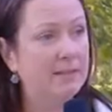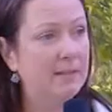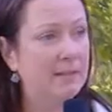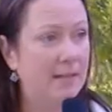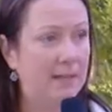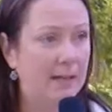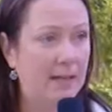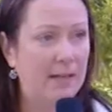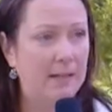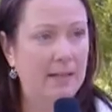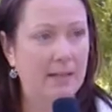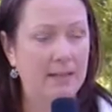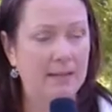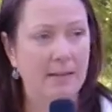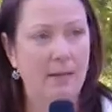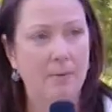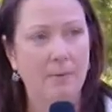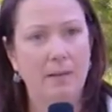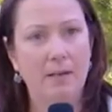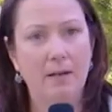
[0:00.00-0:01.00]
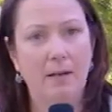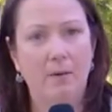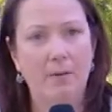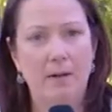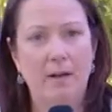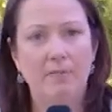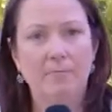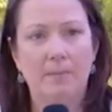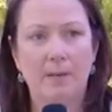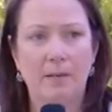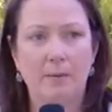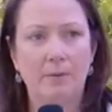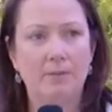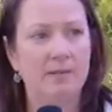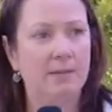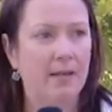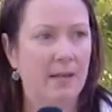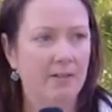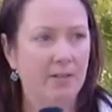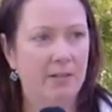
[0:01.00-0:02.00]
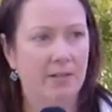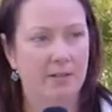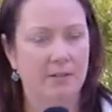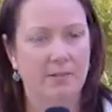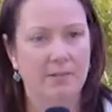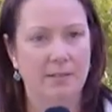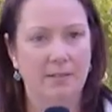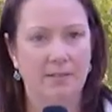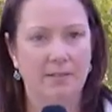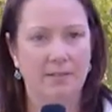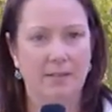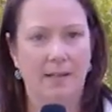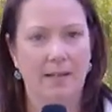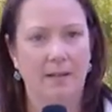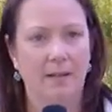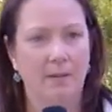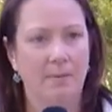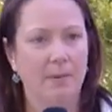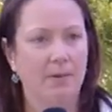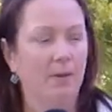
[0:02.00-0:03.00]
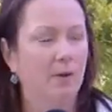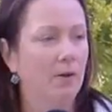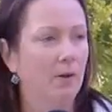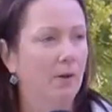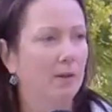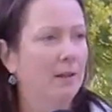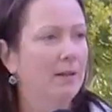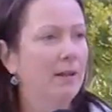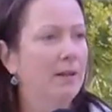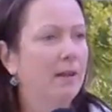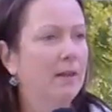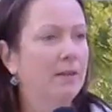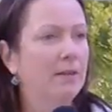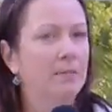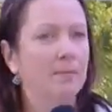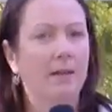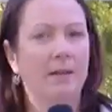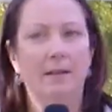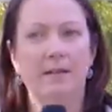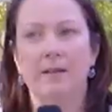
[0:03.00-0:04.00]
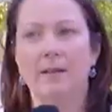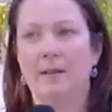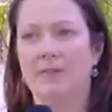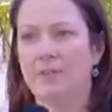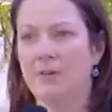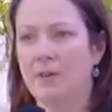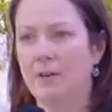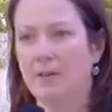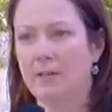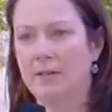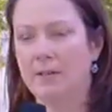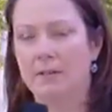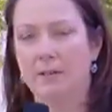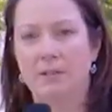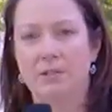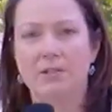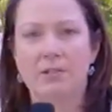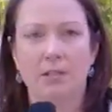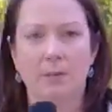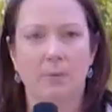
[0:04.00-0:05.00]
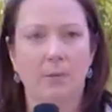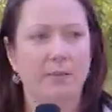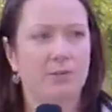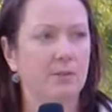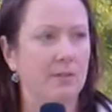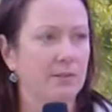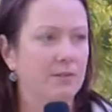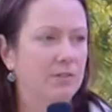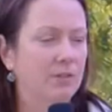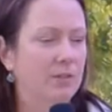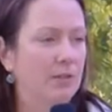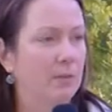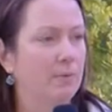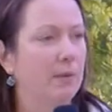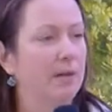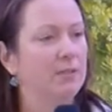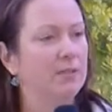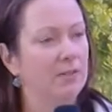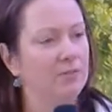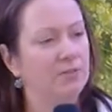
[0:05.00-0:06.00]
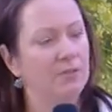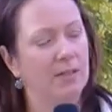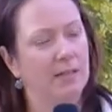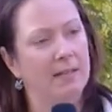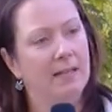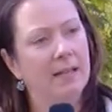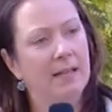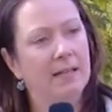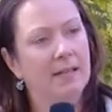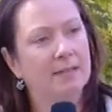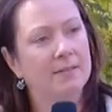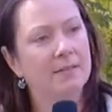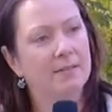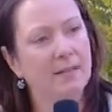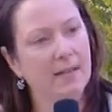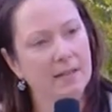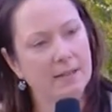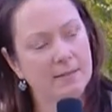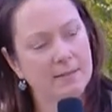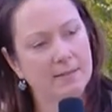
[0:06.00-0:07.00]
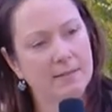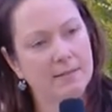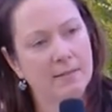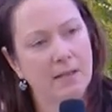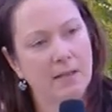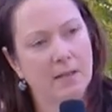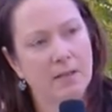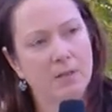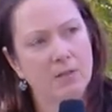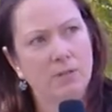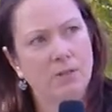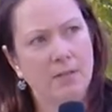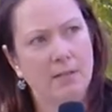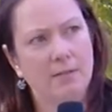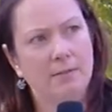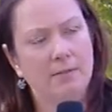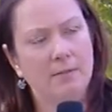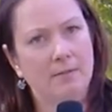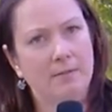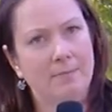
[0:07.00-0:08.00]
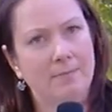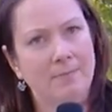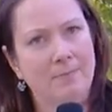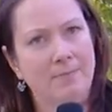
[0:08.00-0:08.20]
in Connecticut that we know of, but it was never used in Salem. And the whole, you may have heard, is she a witch or isn't she a witch? If she sinks, she's